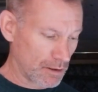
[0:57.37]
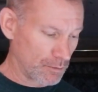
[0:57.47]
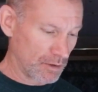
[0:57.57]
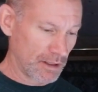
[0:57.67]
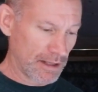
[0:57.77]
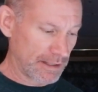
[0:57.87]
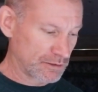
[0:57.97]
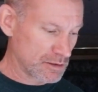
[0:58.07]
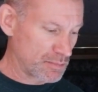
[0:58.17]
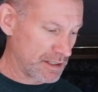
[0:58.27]
I really like
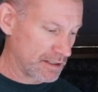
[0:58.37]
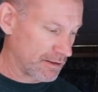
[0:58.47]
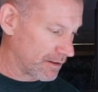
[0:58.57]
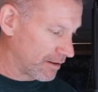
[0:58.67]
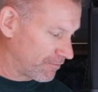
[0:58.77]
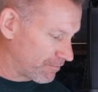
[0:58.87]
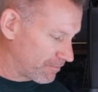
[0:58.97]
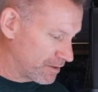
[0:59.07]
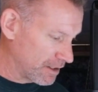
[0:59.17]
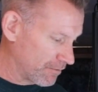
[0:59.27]
this bean. I've
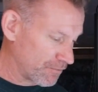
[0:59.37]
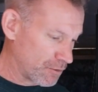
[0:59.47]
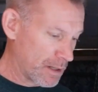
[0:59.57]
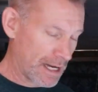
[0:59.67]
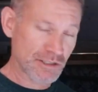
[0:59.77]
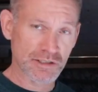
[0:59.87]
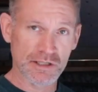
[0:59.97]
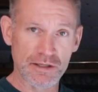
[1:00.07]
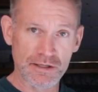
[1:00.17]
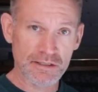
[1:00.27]
done a few batches
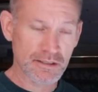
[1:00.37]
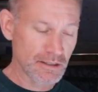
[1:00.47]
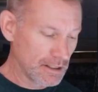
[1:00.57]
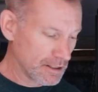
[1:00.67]
of this,